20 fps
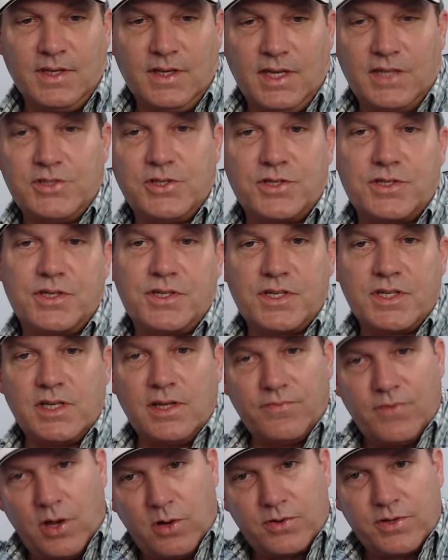and just to see
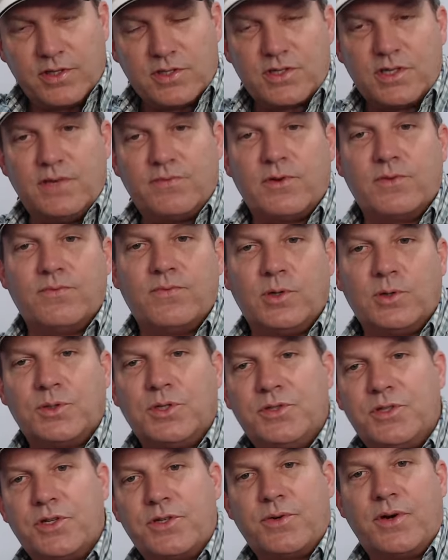if your
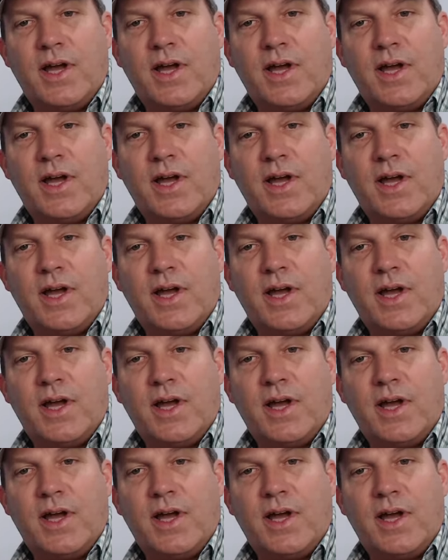voltage is